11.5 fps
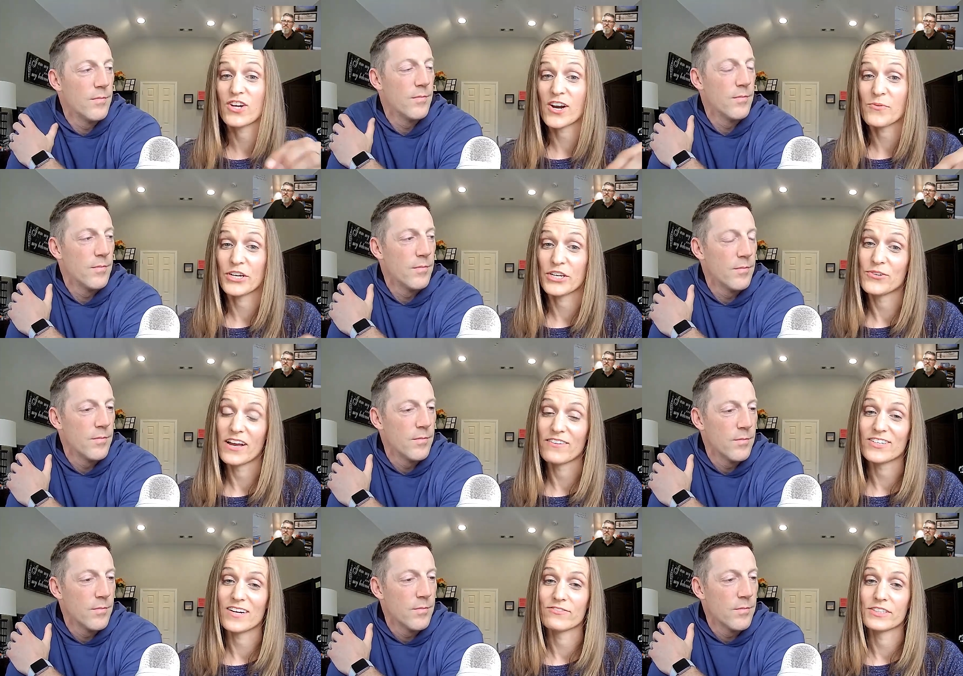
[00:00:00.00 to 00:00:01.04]
Speaker 1: start where you
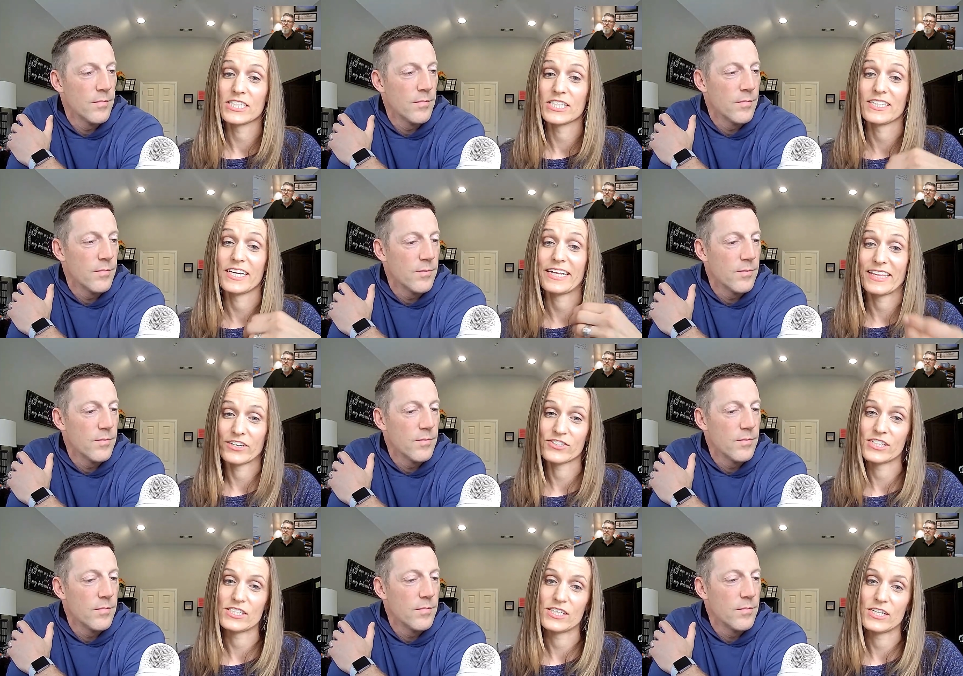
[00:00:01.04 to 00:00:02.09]
left off with is like there's
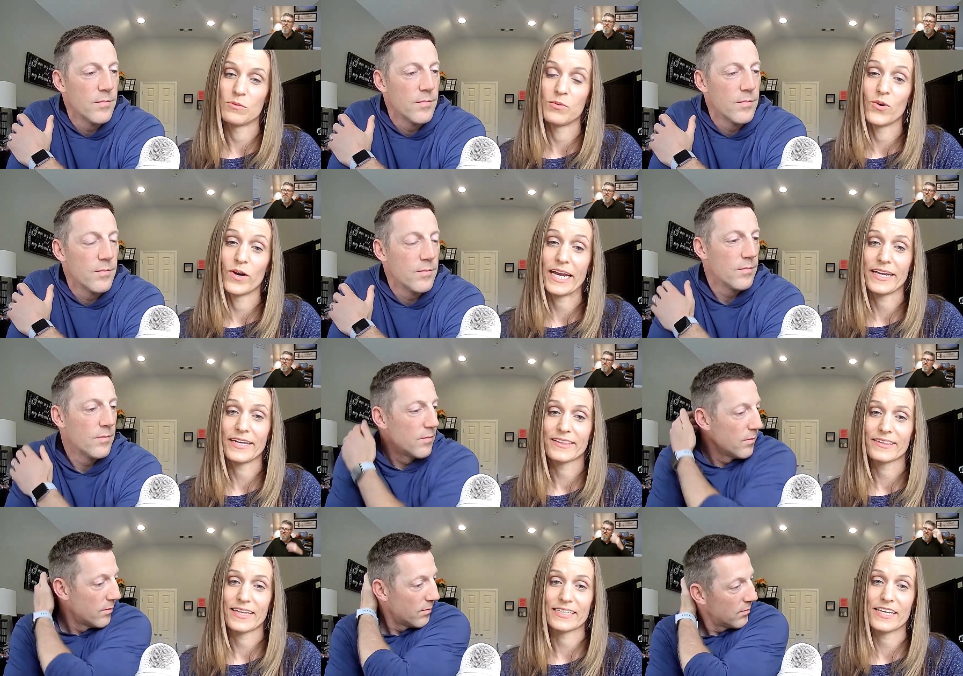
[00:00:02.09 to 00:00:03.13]
this little boy
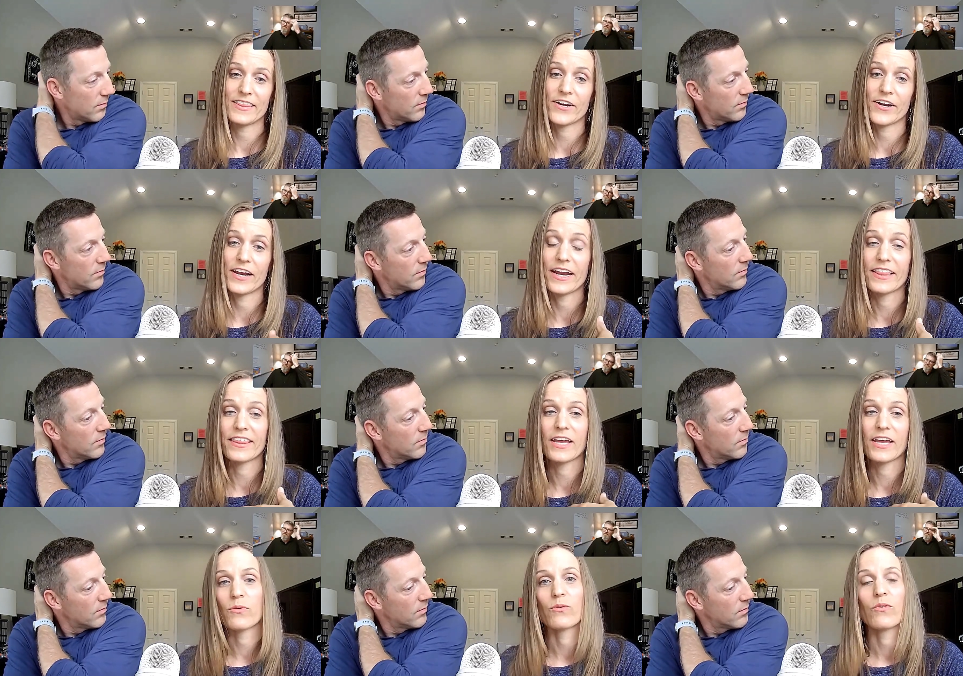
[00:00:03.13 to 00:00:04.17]
that's in there and, and I
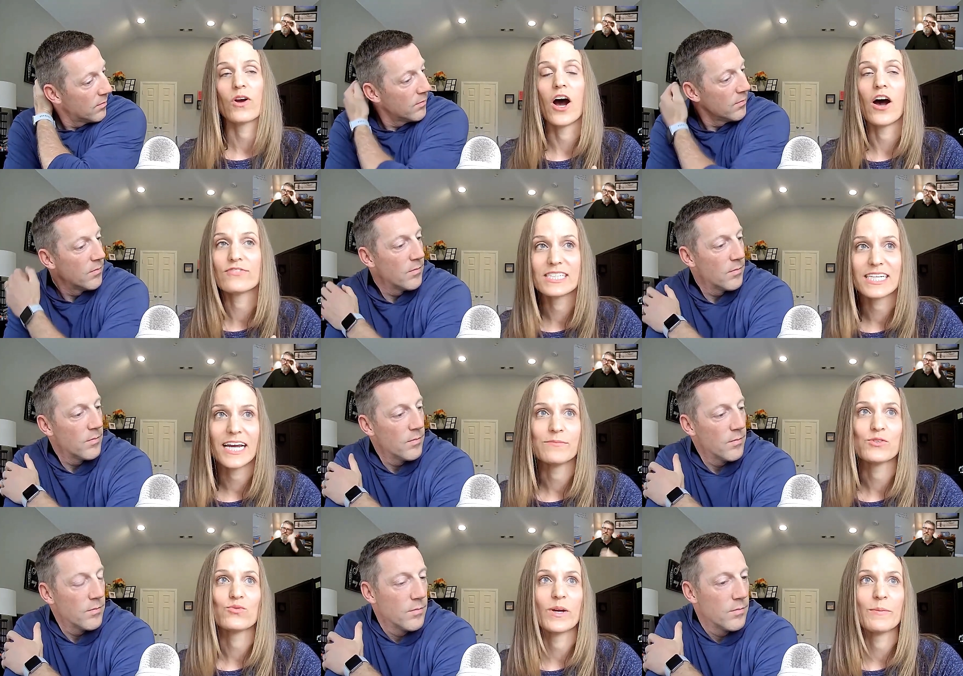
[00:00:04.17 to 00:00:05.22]
think
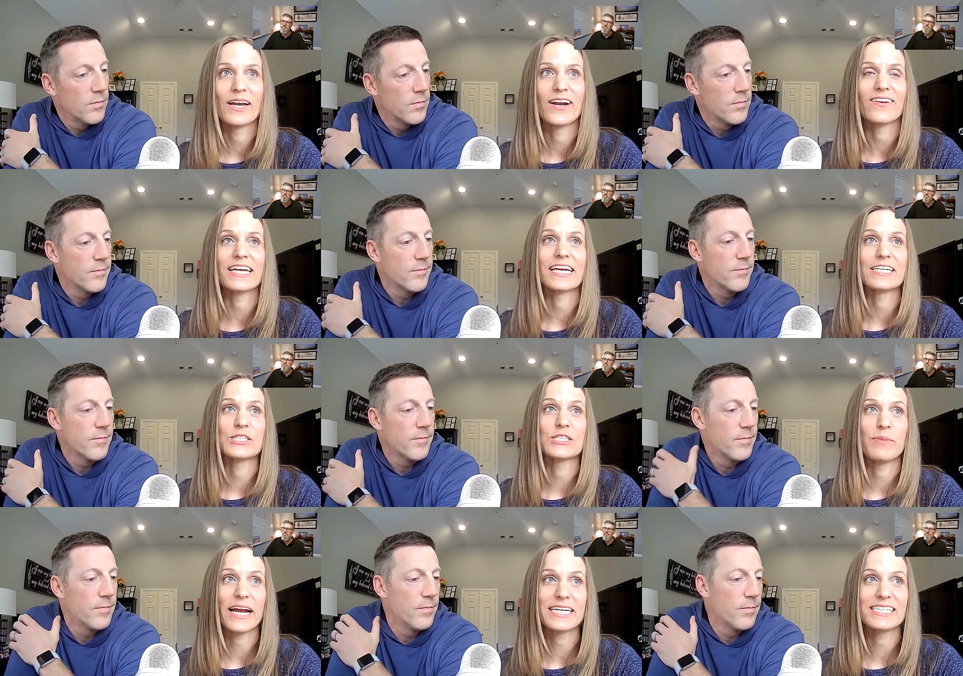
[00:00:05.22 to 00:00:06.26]
oftentimes women are like
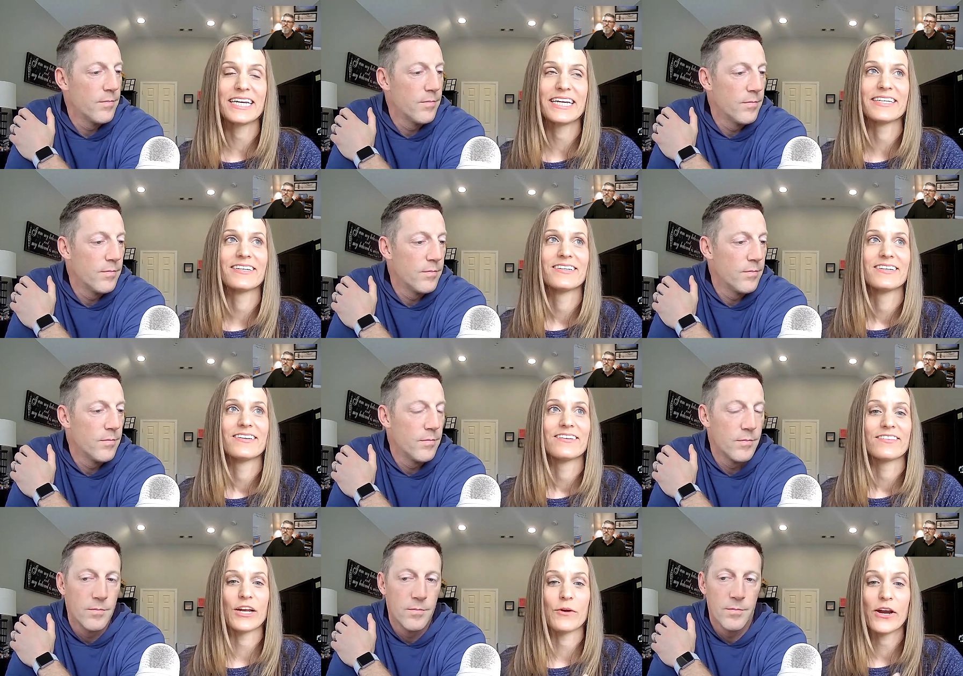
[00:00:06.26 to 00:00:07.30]
expecting
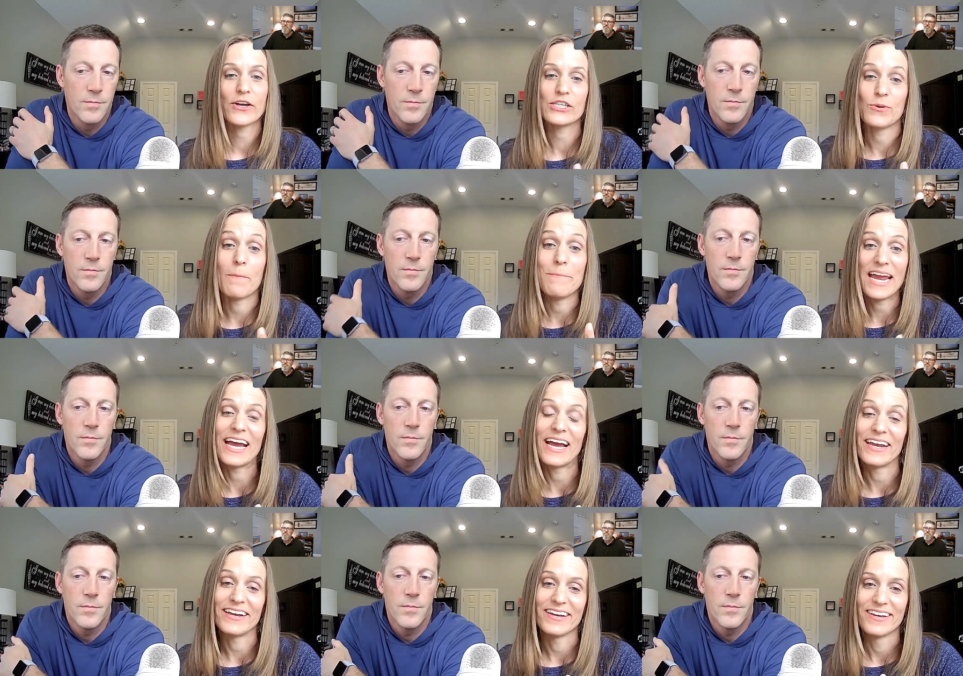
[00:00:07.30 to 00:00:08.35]
they're married to a
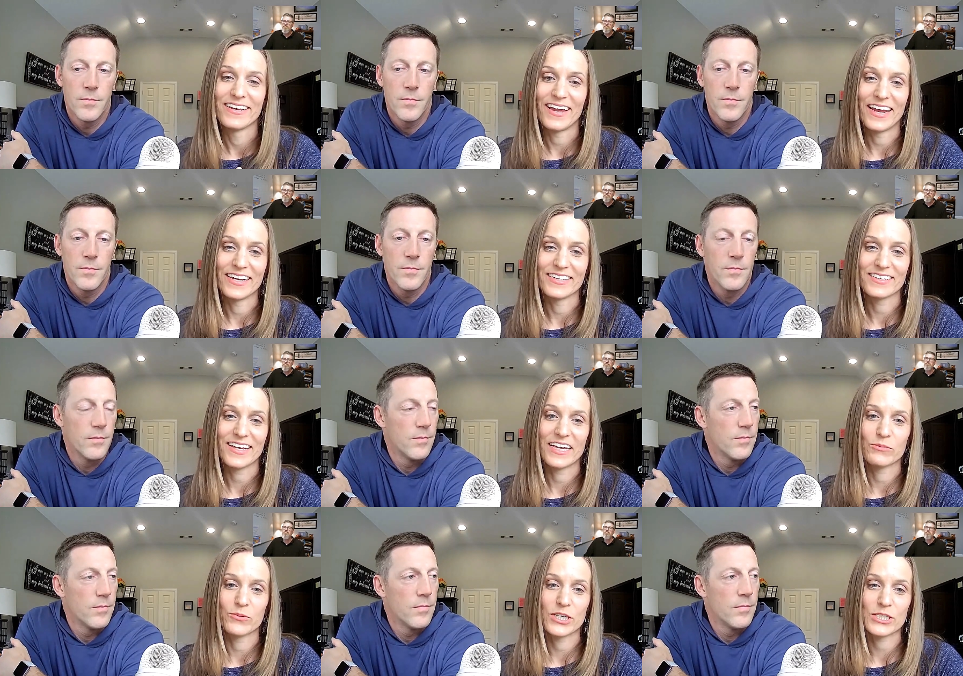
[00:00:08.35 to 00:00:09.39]
man and
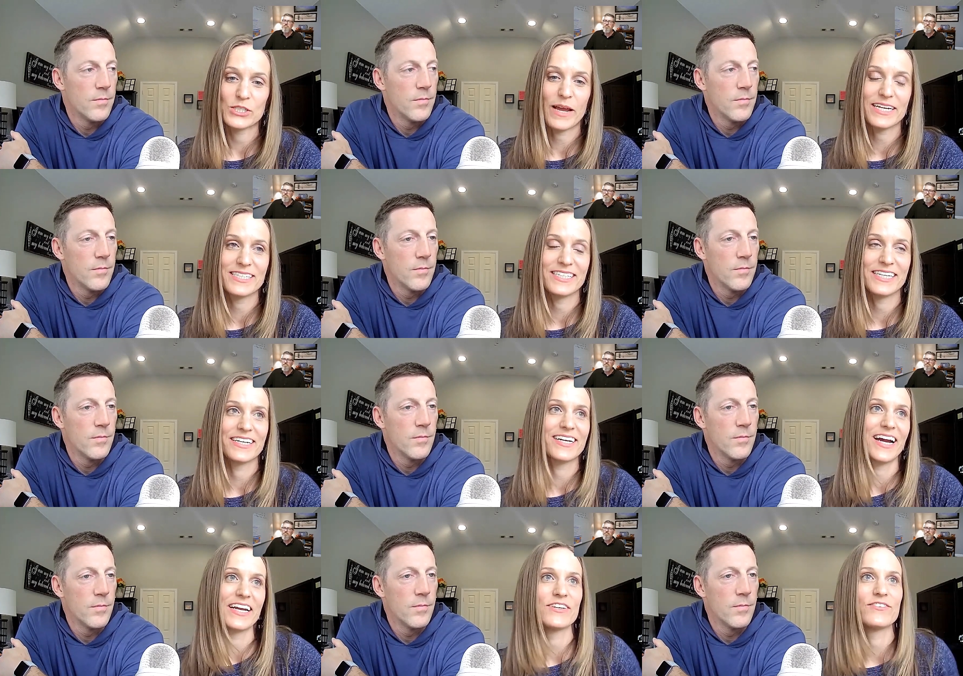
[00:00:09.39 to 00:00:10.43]
and we're expecting
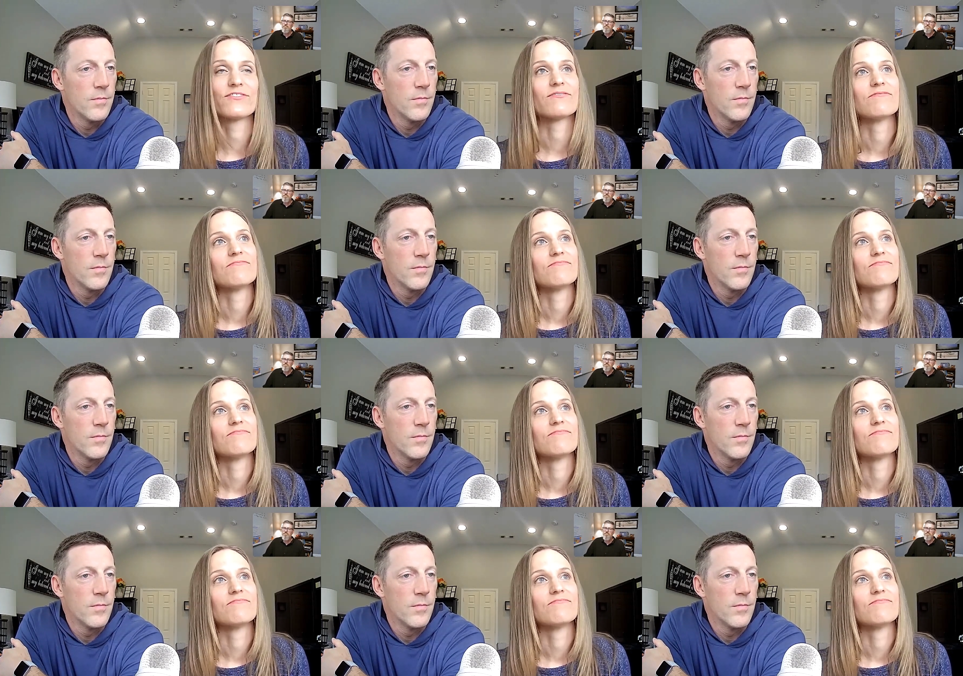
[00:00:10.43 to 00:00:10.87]
kind of